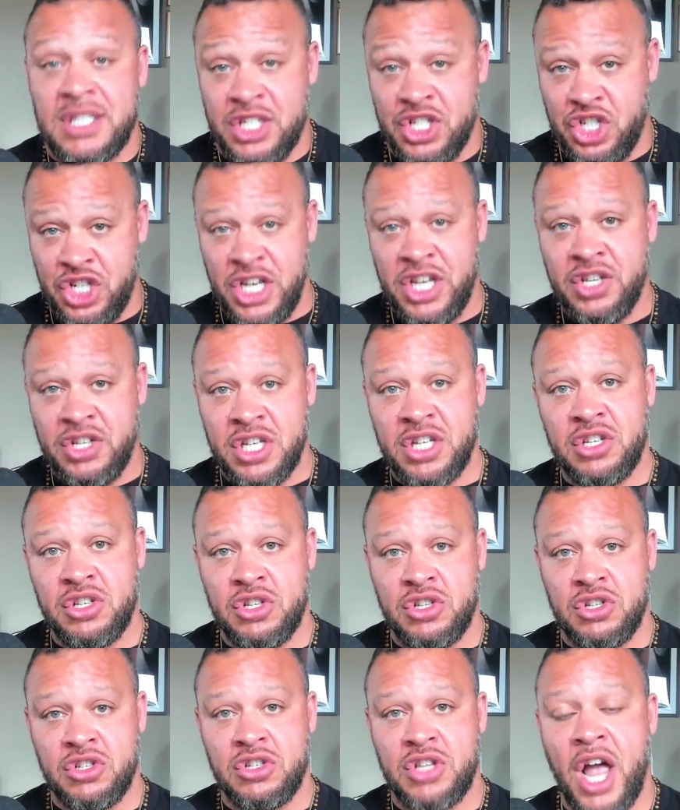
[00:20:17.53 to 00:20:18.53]

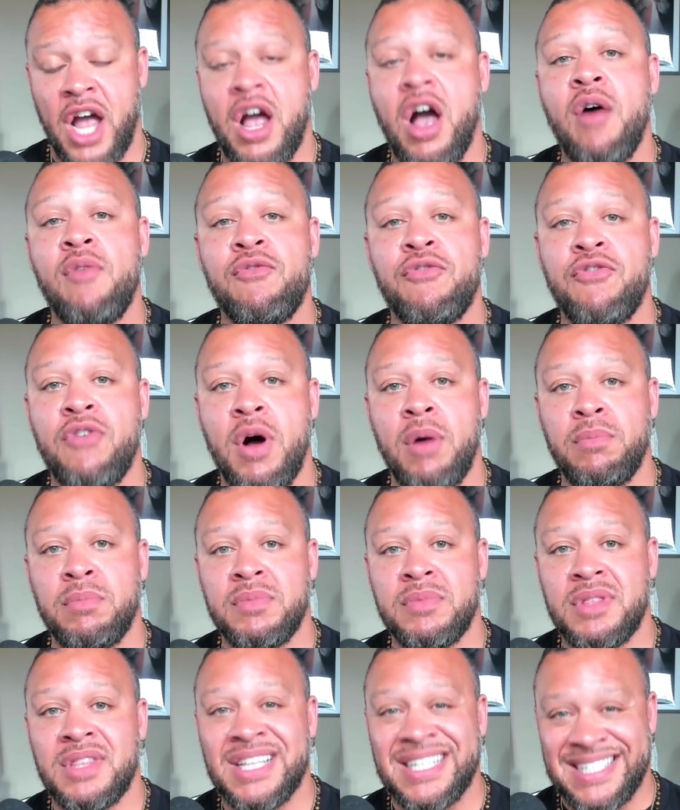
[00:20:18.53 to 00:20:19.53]
Jesus, that come from
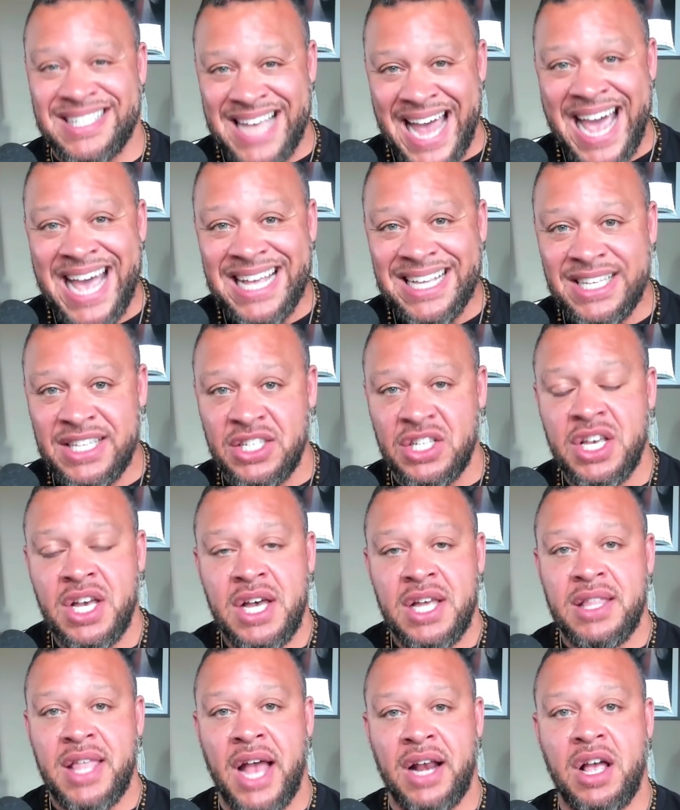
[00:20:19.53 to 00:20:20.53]
the saints,
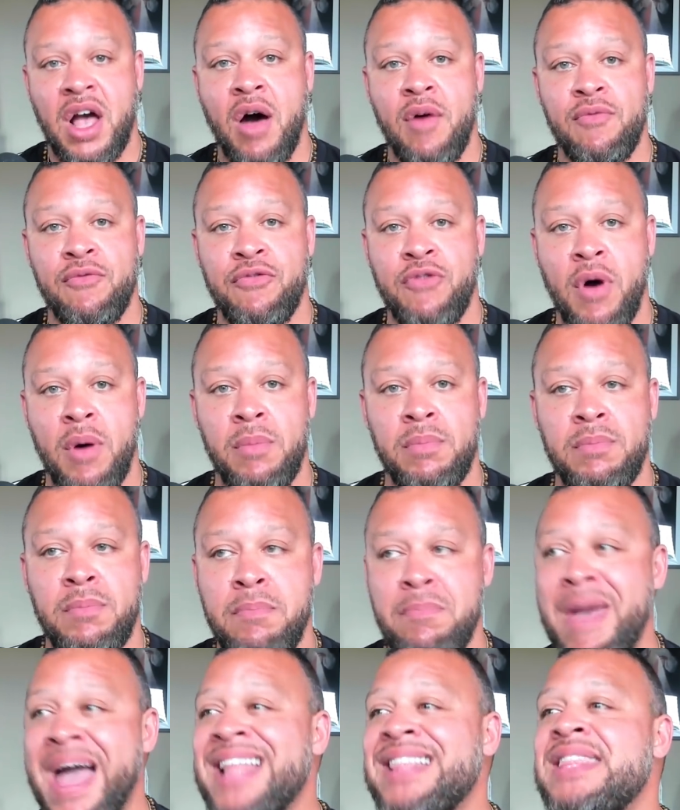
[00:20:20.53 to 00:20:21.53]
that come from
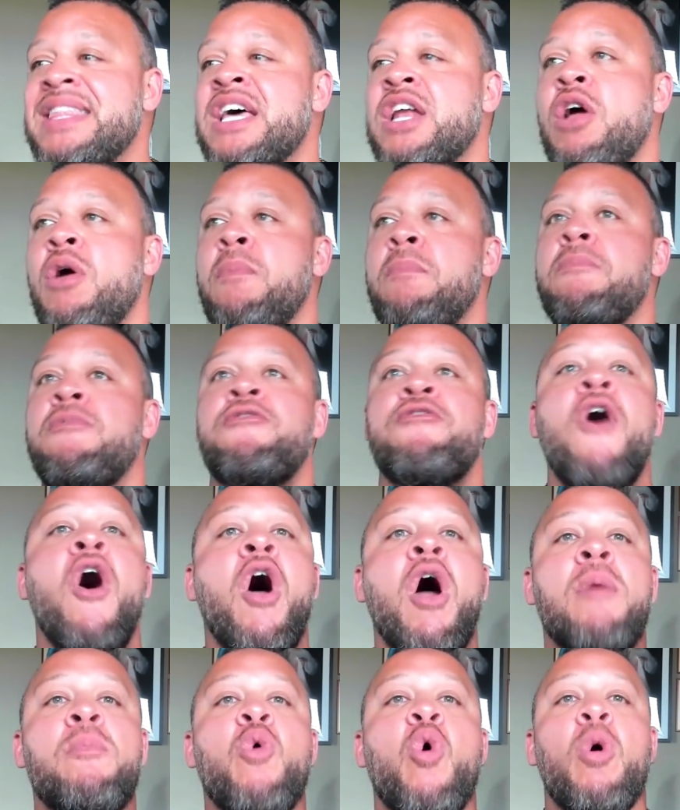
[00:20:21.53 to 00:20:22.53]
men that are
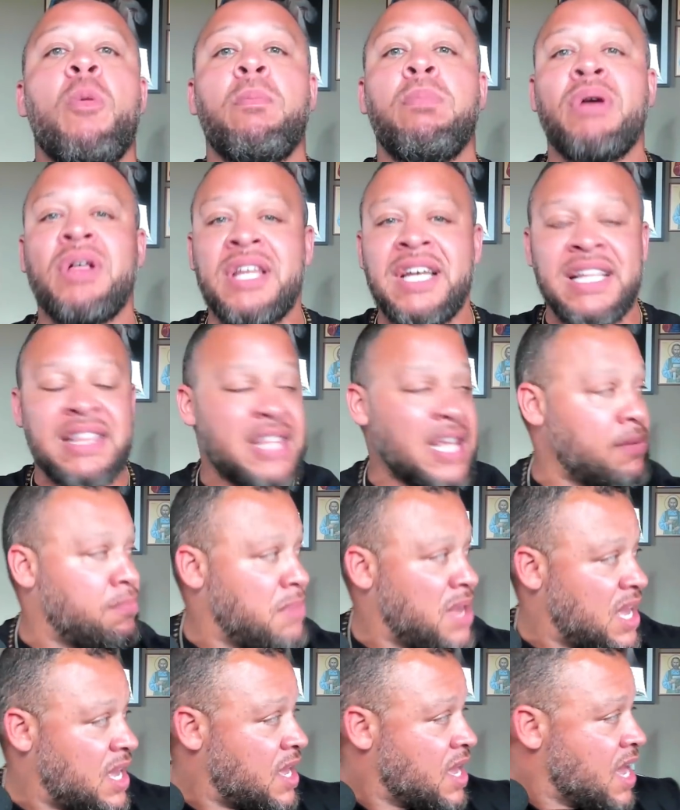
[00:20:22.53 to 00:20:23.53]
far more brilliant than
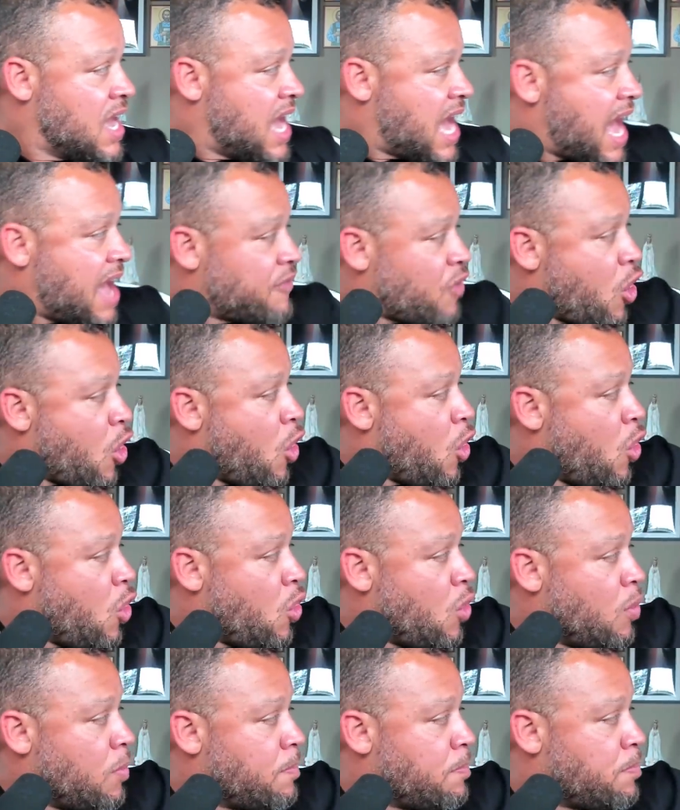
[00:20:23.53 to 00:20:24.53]
me. I have a
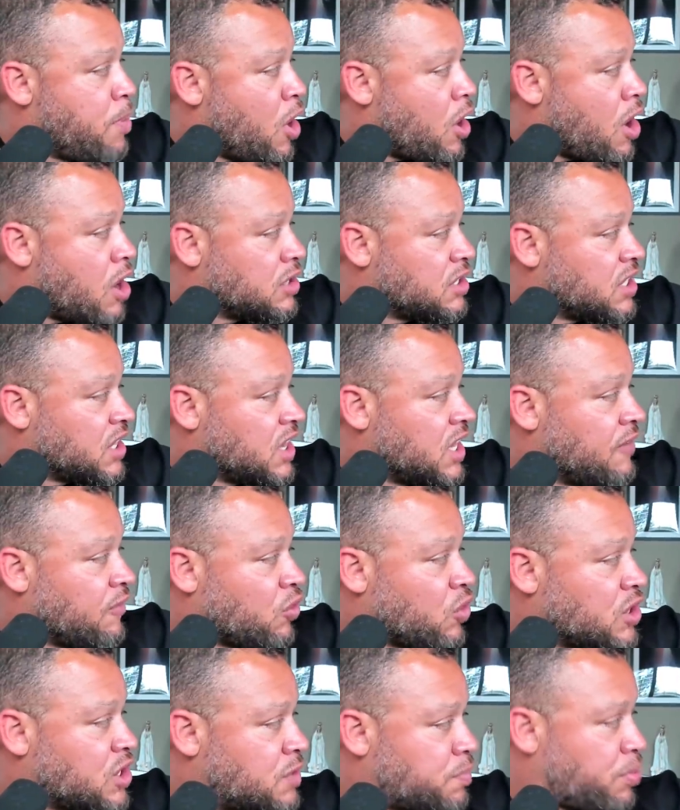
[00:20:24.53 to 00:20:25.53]
whole book on
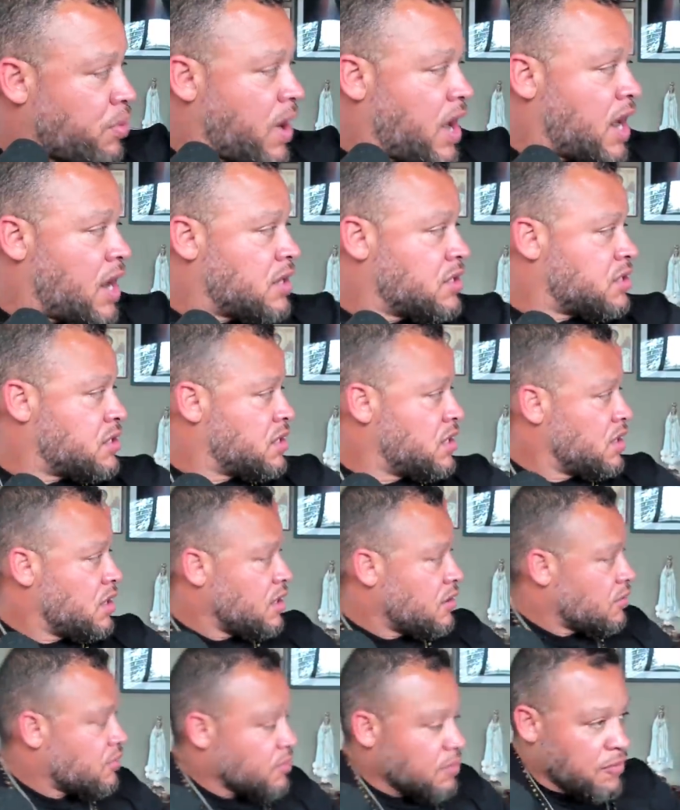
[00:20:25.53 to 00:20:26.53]
deliverance prayers
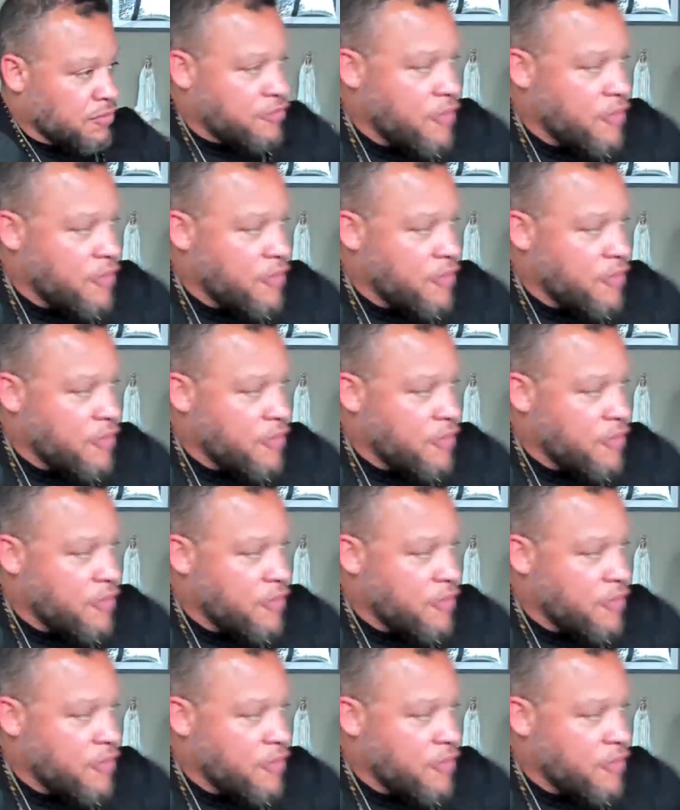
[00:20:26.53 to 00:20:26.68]
from